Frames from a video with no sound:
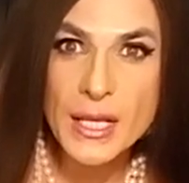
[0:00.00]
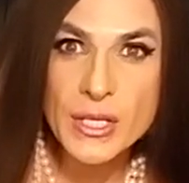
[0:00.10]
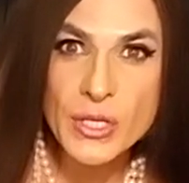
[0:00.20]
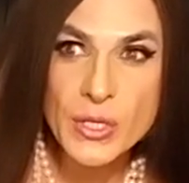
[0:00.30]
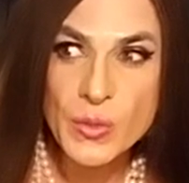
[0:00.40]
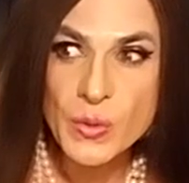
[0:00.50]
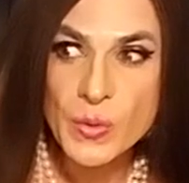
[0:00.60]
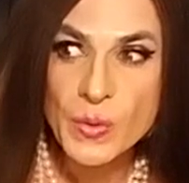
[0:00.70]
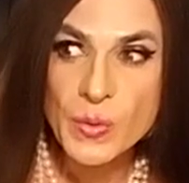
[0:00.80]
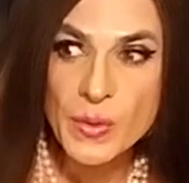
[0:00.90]

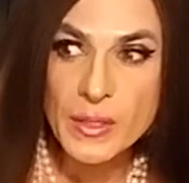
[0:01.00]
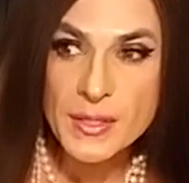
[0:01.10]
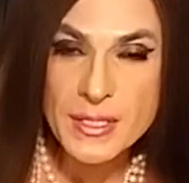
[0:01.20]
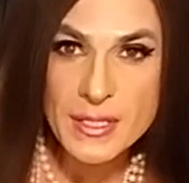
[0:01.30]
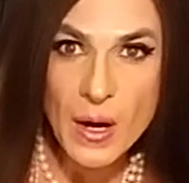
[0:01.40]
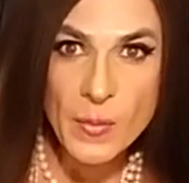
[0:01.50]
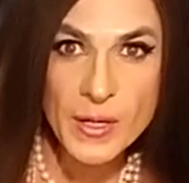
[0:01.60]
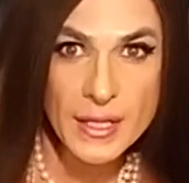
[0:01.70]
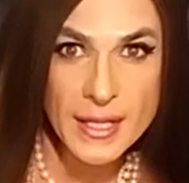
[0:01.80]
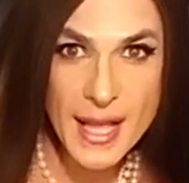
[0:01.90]
you will discover
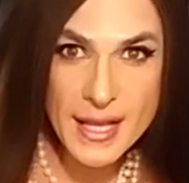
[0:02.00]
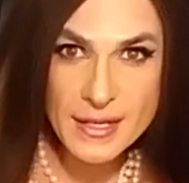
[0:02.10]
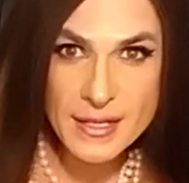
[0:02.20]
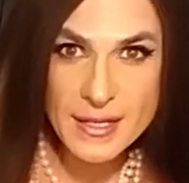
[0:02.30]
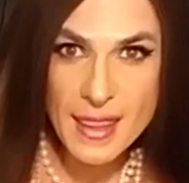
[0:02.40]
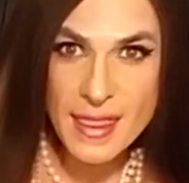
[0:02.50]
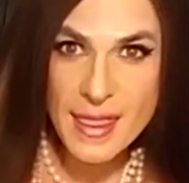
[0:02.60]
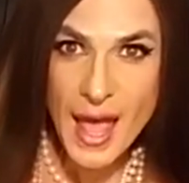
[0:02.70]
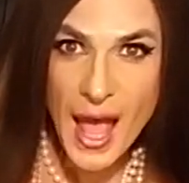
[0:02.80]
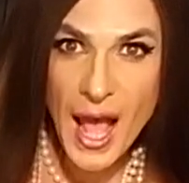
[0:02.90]
later
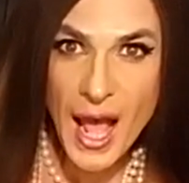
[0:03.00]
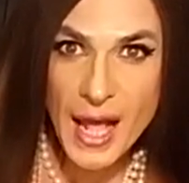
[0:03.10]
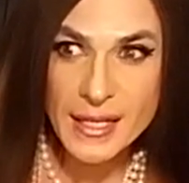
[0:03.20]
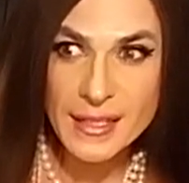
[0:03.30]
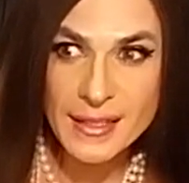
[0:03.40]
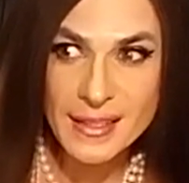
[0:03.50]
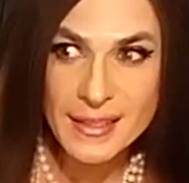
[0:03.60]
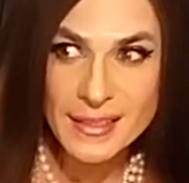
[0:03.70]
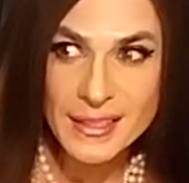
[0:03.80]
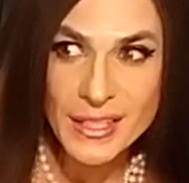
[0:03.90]
that
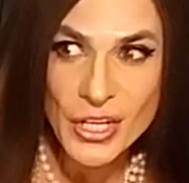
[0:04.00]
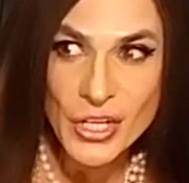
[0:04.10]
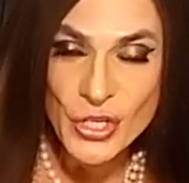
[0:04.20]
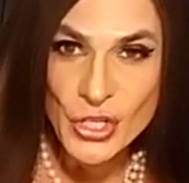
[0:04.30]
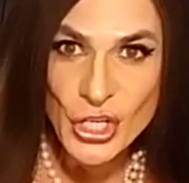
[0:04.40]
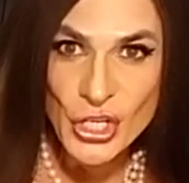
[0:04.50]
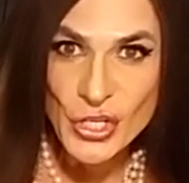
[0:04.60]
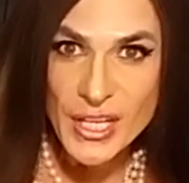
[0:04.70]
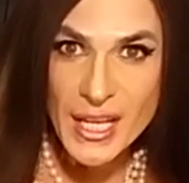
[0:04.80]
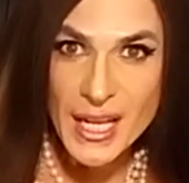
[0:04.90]
you're
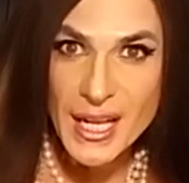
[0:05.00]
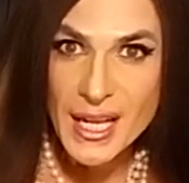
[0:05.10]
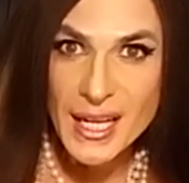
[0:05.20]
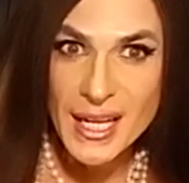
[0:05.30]
looking